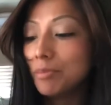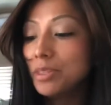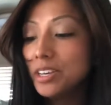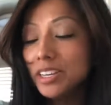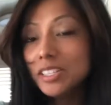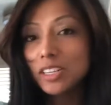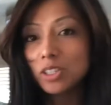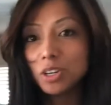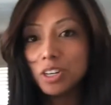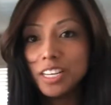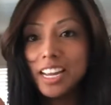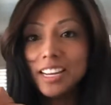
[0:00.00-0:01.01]
This I
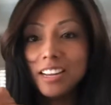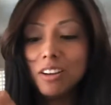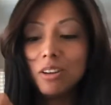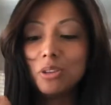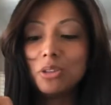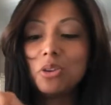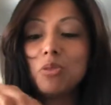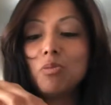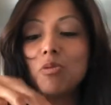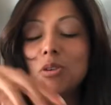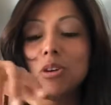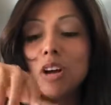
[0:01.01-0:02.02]
started taking also
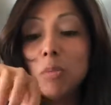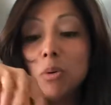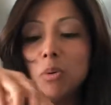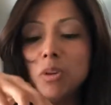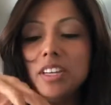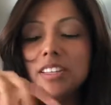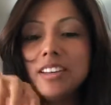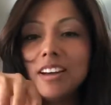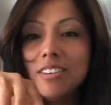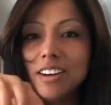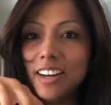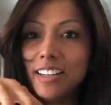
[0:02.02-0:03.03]
for a couple weeks
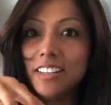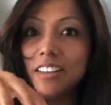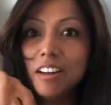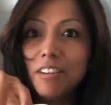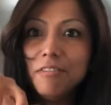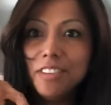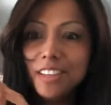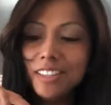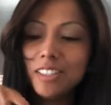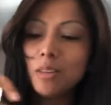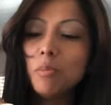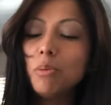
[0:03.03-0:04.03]
now. I love this.
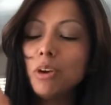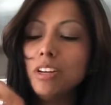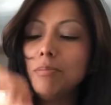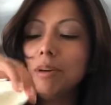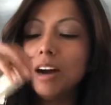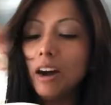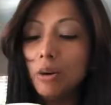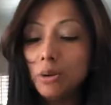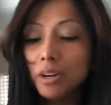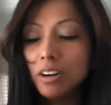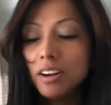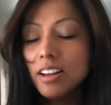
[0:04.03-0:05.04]
It's a brain
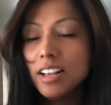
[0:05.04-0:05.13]
powder.